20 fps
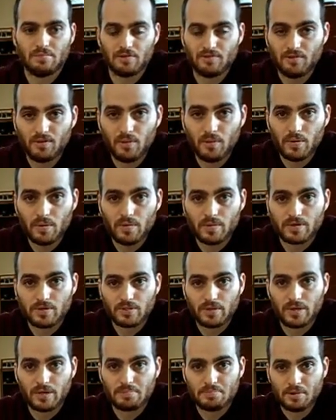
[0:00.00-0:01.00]
Before we were
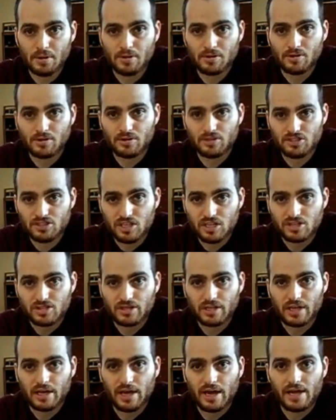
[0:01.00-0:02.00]
doing both
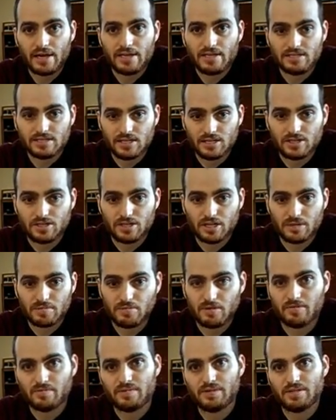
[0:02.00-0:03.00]
concentric and eccentric
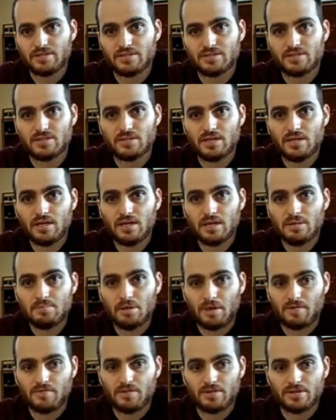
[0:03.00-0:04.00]
movements,
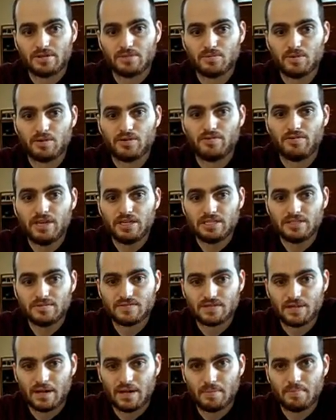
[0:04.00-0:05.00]
but for this more
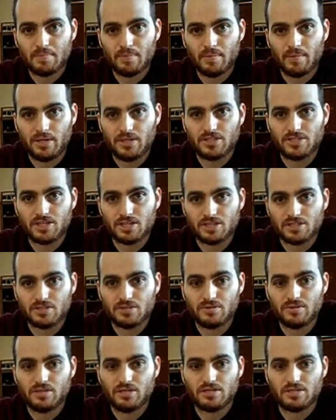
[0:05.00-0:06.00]
effective type, we just
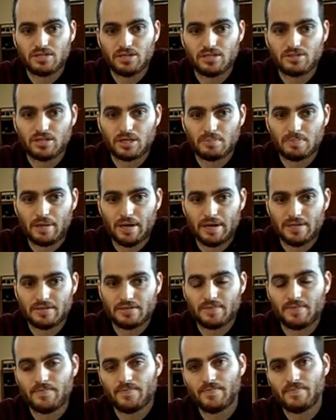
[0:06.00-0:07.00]
do the eccentric
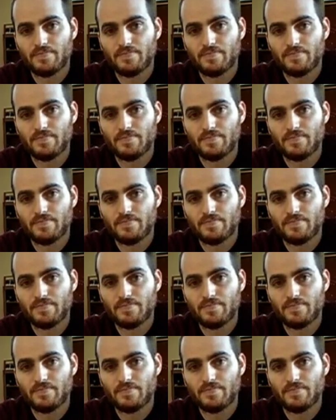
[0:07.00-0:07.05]
part.